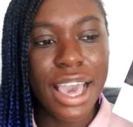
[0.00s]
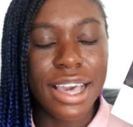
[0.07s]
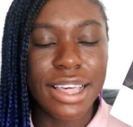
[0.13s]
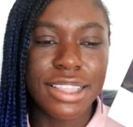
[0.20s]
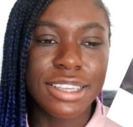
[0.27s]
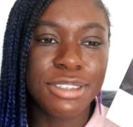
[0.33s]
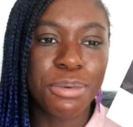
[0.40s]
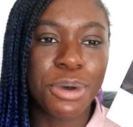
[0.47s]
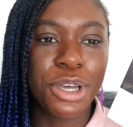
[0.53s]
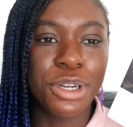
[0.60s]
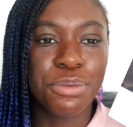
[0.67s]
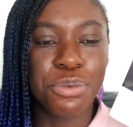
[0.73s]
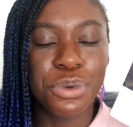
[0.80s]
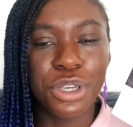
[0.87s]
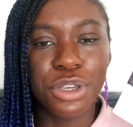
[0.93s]
In this
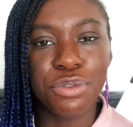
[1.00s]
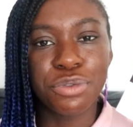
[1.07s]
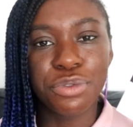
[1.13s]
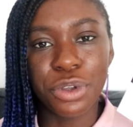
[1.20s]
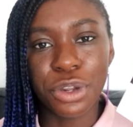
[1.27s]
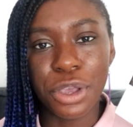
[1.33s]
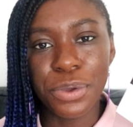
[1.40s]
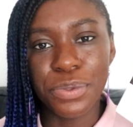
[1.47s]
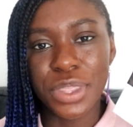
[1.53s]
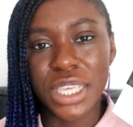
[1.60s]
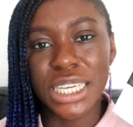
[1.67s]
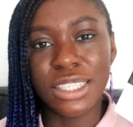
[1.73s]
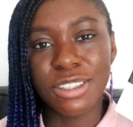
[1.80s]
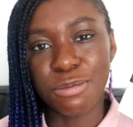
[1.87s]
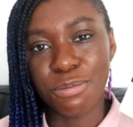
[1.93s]
one, we follow
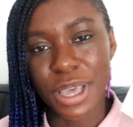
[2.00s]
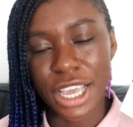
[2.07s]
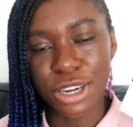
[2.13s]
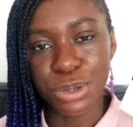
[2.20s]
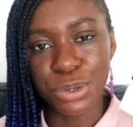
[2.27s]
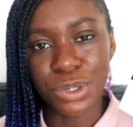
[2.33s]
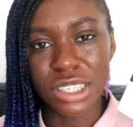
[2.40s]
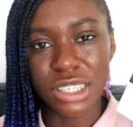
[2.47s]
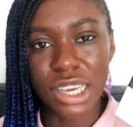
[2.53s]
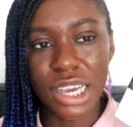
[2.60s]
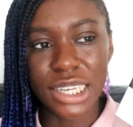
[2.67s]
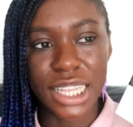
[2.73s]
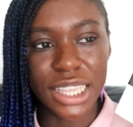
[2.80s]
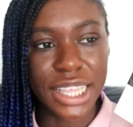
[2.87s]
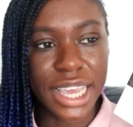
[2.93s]
these men who
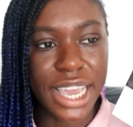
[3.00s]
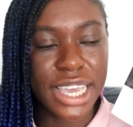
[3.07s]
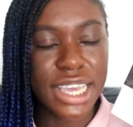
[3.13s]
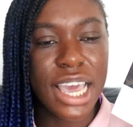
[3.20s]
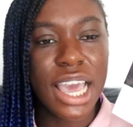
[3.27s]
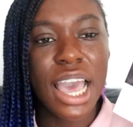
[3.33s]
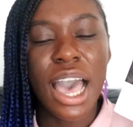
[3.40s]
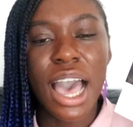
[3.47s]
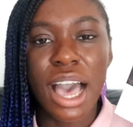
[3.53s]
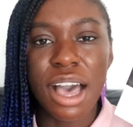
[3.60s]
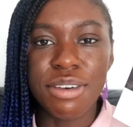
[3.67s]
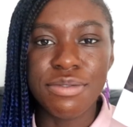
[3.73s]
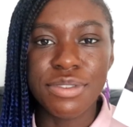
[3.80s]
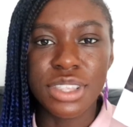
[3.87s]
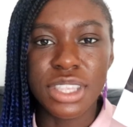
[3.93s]
decide that they
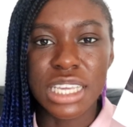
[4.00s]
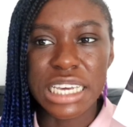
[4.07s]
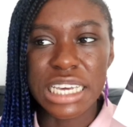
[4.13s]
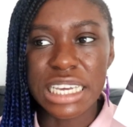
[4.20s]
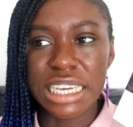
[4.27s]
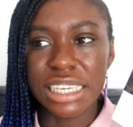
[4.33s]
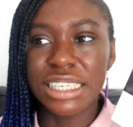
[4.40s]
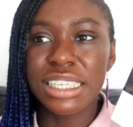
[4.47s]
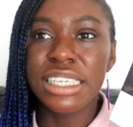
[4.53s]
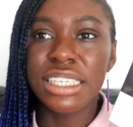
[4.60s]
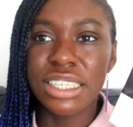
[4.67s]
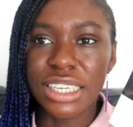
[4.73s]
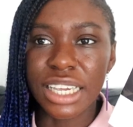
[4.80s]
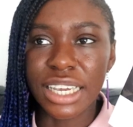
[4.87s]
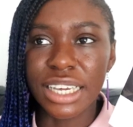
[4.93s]
have the
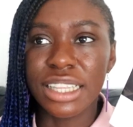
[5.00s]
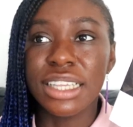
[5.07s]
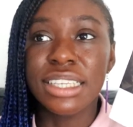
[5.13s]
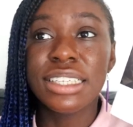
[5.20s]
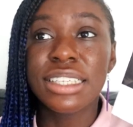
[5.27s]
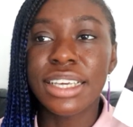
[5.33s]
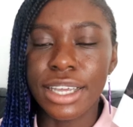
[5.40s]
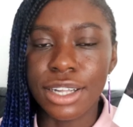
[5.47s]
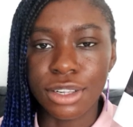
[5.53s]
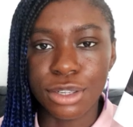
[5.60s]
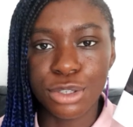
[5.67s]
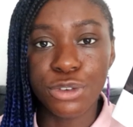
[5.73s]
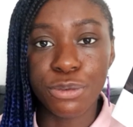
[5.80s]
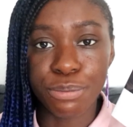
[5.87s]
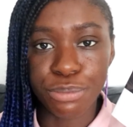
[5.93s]
teaching and the skill
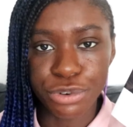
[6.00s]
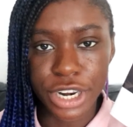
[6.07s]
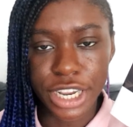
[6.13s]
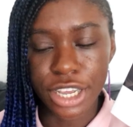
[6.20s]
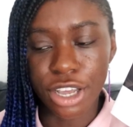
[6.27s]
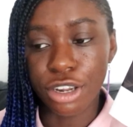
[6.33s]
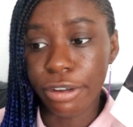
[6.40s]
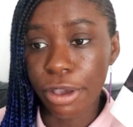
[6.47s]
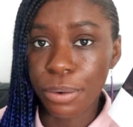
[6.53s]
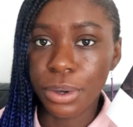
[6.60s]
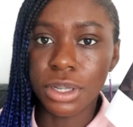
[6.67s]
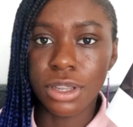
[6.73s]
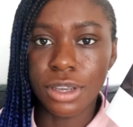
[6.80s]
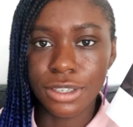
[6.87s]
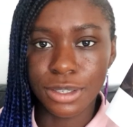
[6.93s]
to bring a
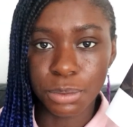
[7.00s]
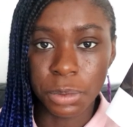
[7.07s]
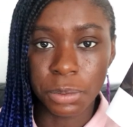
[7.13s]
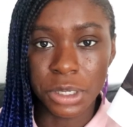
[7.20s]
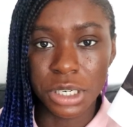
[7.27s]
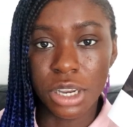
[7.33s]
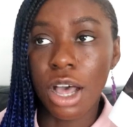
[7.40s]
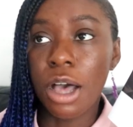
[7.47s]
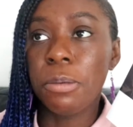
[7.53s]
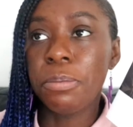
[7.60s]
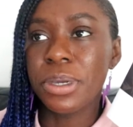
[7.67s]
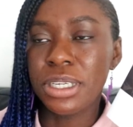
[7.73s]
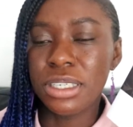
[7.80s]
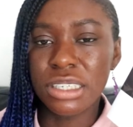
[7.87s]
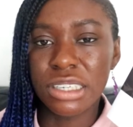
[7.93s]
lower class woman
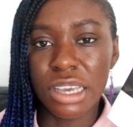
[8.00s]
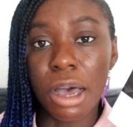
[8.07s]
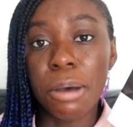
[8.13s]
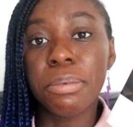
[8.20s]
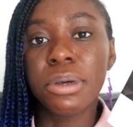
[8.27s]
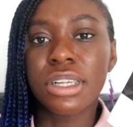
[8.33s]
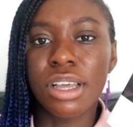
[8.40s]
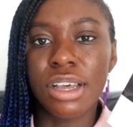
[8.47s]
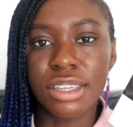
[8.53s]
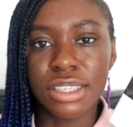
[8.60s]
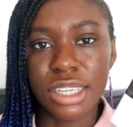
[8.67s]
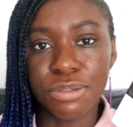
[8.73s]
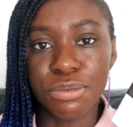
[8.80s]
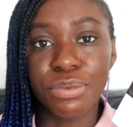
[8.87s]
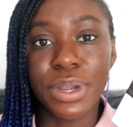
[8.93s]
up into upper
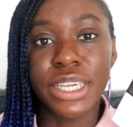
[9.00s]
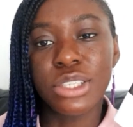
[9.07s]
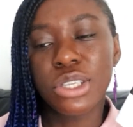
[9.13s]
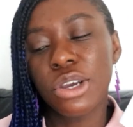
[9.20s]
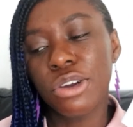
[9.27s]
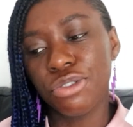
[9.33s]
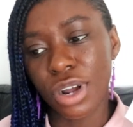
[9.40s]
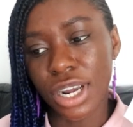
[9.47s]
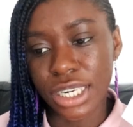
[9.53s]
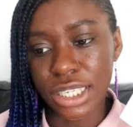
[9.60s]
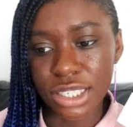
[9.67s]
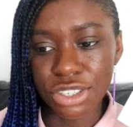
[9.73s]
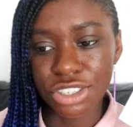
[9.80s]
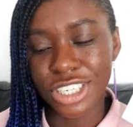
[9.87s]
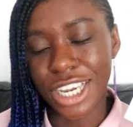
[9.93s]
class and raise her right
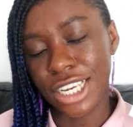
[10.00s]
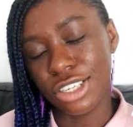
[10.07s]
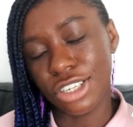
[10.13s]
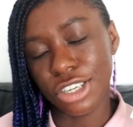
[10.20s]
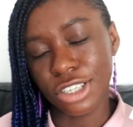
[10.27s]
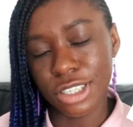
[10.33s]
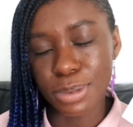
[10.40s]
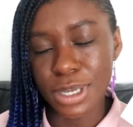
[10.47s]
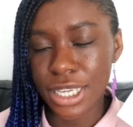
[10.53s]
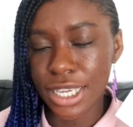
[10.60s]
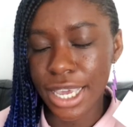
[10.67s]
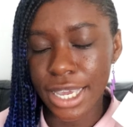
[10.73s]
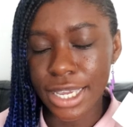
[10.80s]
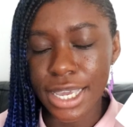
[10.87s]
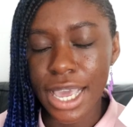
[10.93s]
and change her
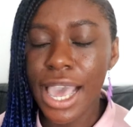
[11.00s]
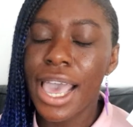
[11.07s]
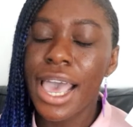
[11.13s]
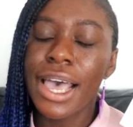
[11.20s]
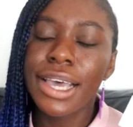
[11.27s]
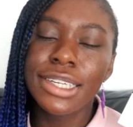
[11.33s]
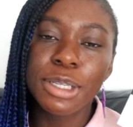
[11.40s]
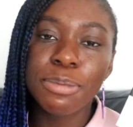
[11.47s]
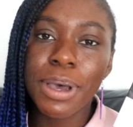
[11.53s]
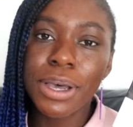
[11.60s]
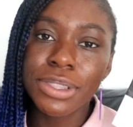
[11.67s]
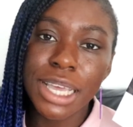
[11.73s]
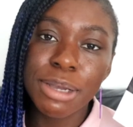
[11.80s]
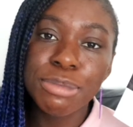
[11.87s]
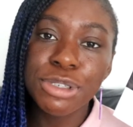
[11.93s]
speaking, and it's
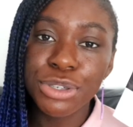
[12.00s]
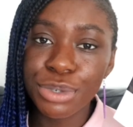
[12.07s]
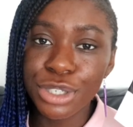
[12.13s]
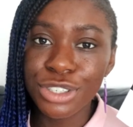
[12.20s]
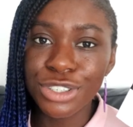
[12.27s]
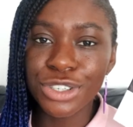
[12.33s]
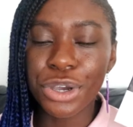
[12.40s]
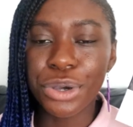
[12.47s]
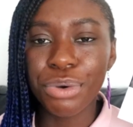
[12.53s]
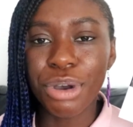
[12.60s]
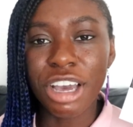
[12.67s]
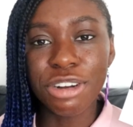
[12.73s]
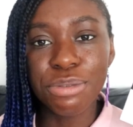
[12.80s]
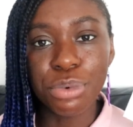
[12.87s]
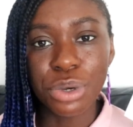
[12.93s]
about them doing so
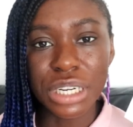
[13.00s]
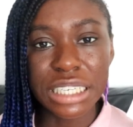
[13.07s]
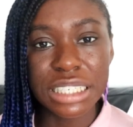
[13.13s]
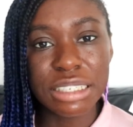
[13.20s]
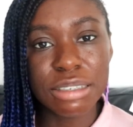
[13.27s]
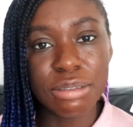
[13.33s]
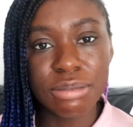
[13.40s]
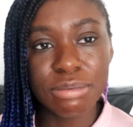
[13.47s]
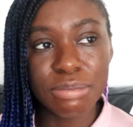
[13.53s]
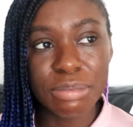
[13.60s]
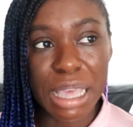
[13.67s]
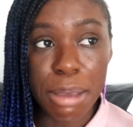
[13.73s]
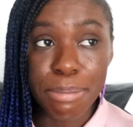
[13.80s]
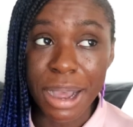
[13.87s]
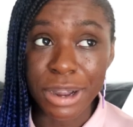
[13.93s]
and what it
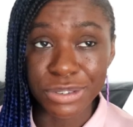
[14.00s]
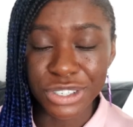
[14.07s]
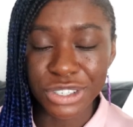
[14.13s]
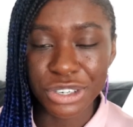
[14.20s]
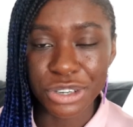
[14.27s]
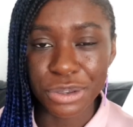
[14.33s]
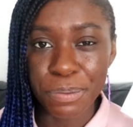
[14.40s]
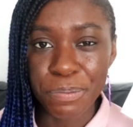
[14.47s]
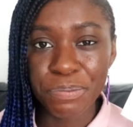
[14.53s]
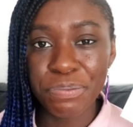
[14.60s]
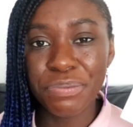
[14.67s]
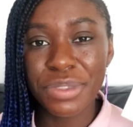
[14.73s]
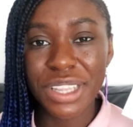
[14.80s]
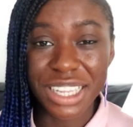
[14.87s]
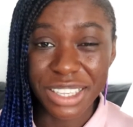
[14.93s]
amounts to.
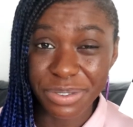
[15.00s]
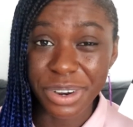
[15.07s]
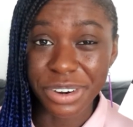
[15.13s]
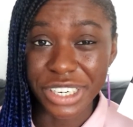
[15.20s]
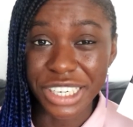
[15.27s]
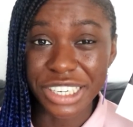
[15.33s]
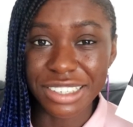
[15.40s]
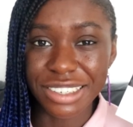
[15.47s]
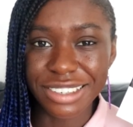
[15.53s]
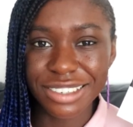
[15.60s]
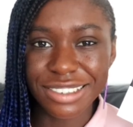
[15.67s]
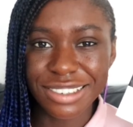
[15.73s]
It's very good.